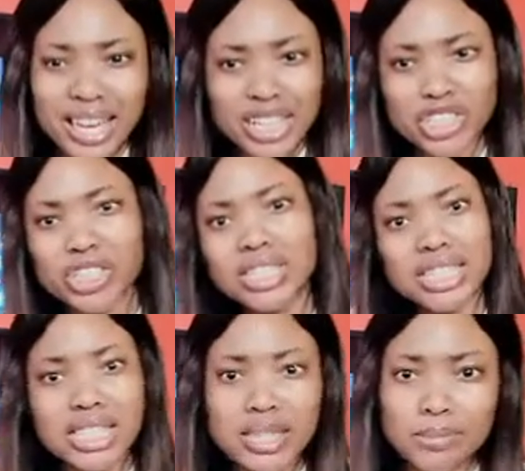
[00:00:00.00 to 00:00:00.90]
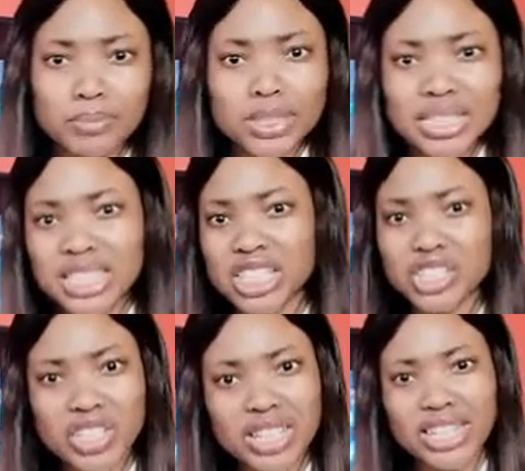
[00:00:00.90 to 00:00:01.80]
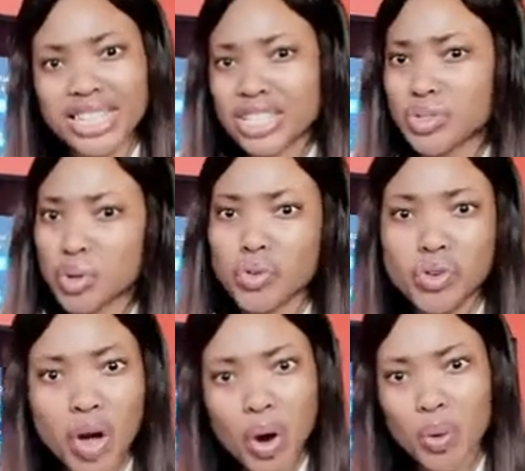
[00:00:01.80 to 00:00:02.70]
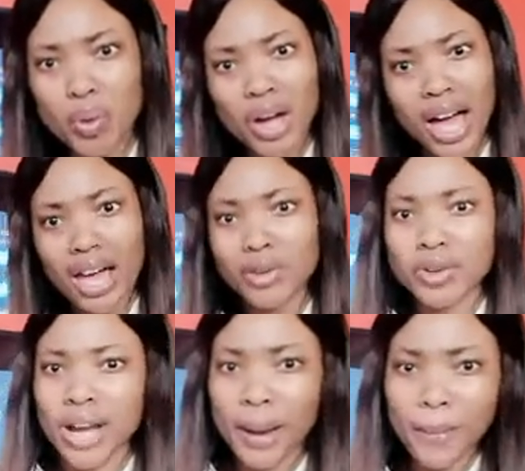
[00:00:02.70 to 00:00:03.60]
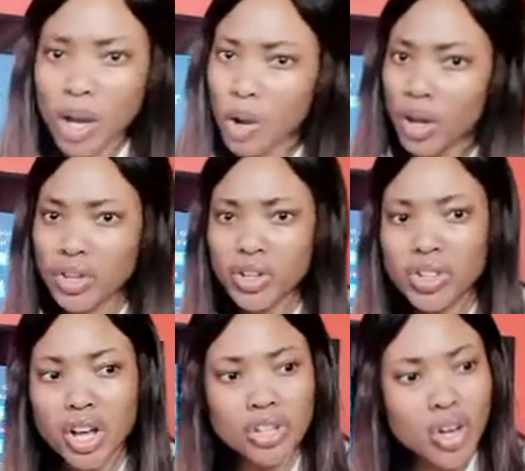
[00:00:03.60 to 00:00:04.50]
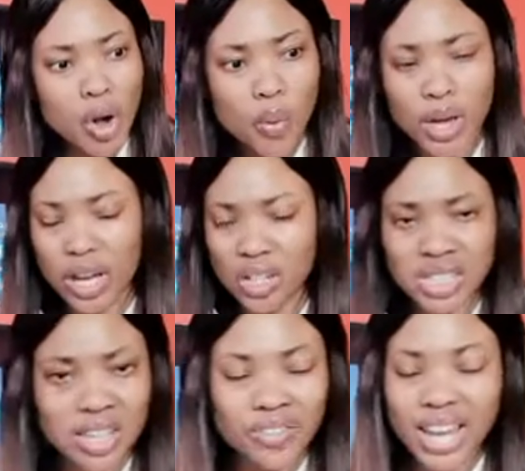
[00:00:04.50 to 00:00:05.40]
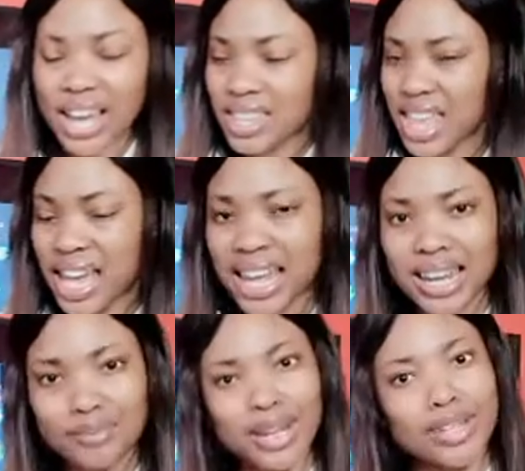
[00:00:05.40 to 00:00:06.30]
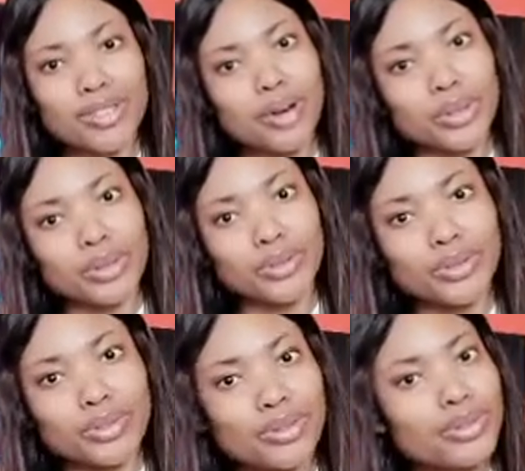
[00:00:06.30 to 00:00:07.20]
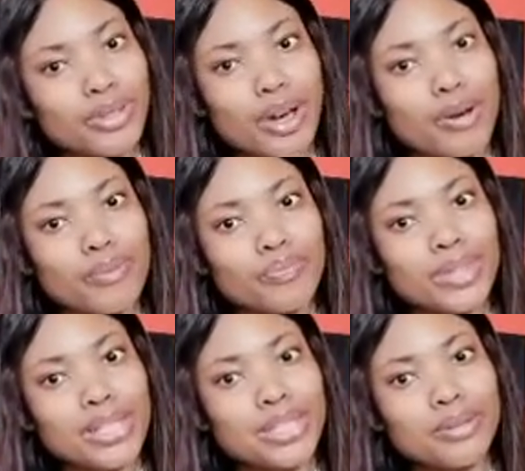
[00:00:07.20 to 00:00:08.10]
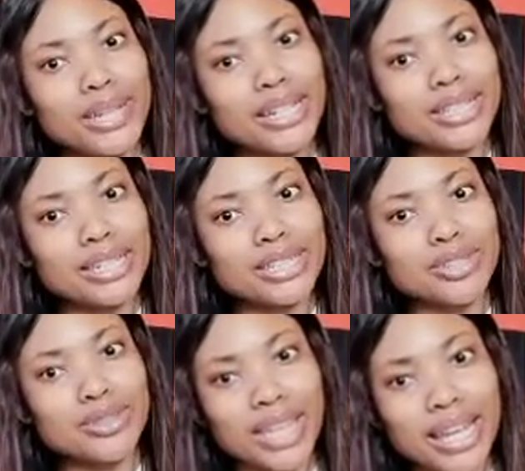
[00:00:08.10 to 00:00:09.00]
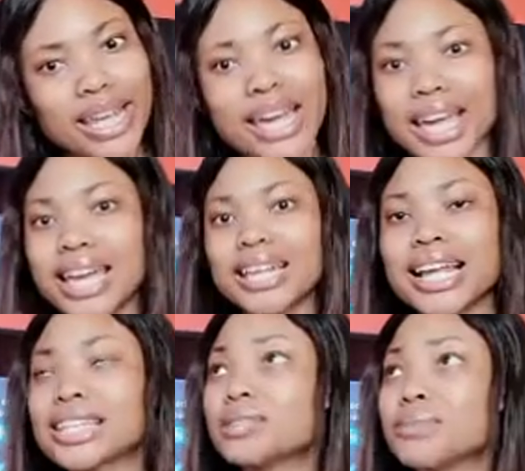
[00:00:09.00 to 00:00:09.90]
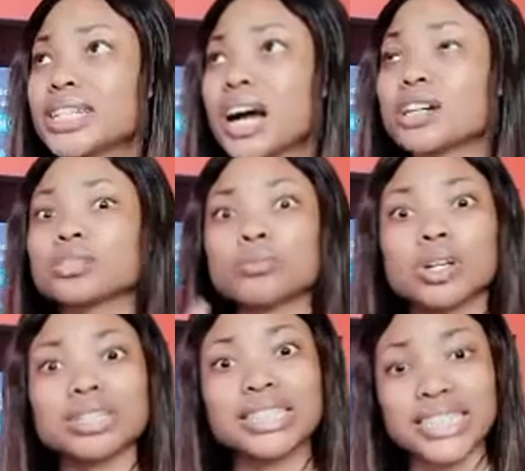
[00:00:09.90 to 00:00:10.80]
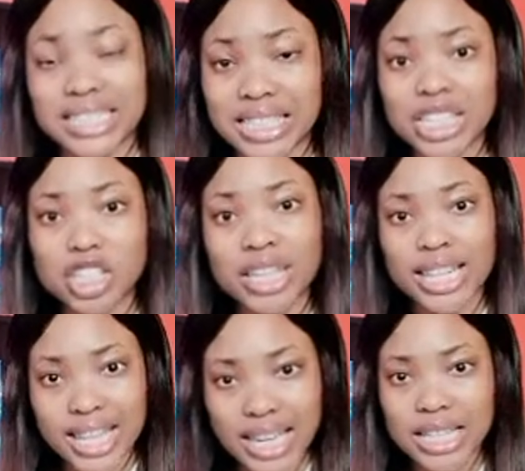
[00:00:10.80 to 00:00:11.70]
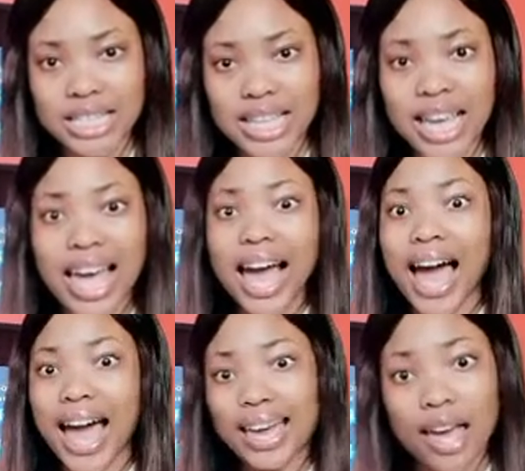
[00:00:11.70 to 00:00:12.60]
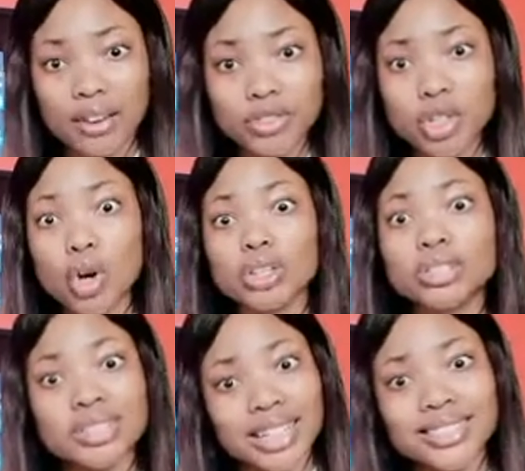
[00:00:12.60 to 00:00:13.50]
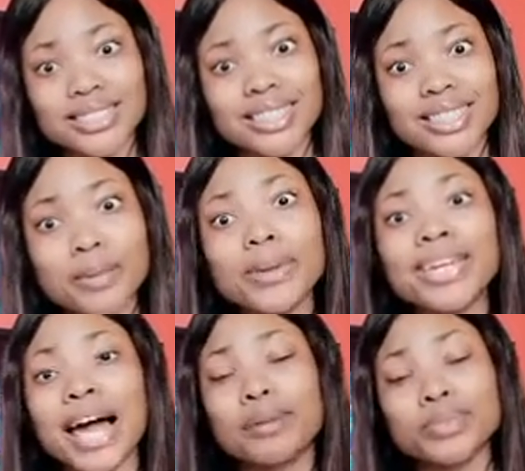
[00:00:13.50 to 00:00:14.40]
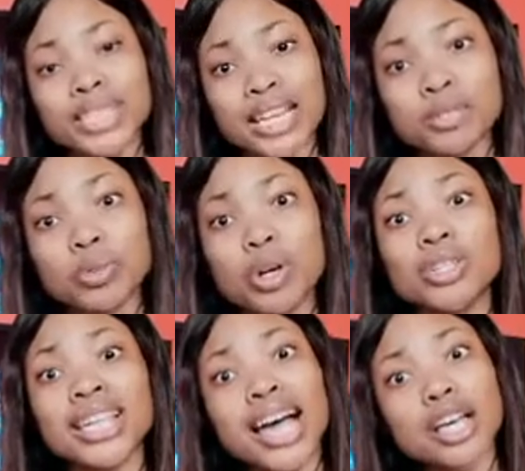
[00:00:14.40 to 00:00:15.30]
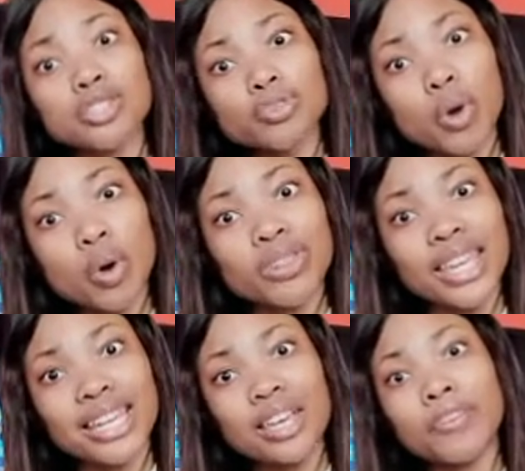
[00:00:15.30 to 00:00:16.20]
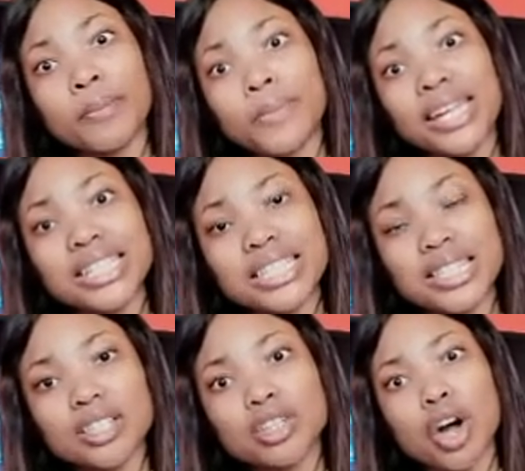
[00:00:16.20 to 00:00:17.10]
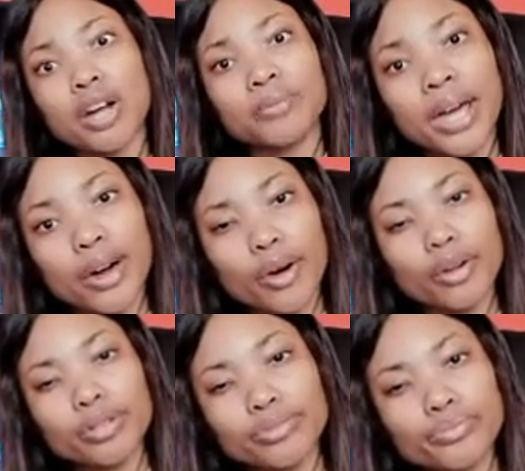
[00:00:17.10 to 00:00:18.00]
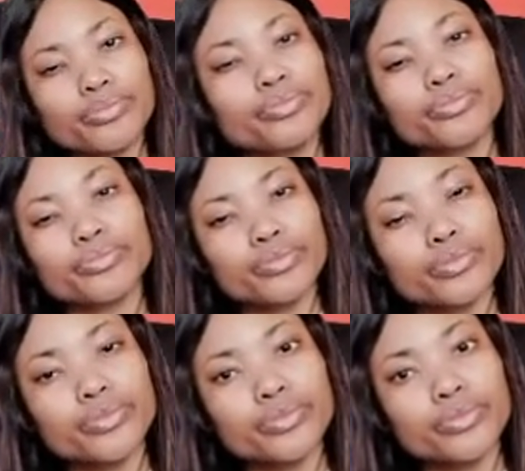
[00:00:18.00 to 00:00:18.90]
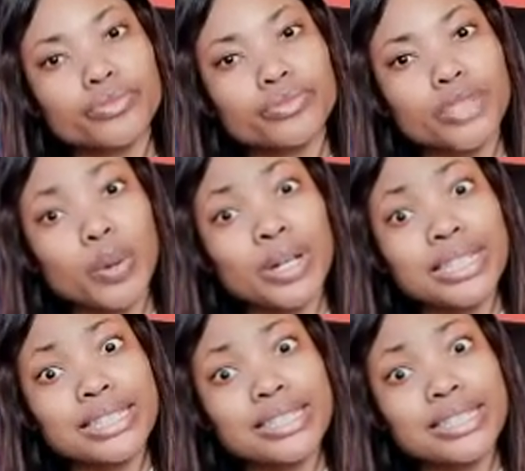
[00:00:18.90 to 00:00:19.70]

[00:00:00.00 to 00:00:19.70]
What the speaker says: It's just a simple decision. Yes or no. Are you coming or are you not going? Or stuff like that. And I'm like, no, boo. No. Shimi here doesn't do that. It doesn't matter how small the decision is. I have to consult the man upstairs, because I saw that if I make decision on my own, what a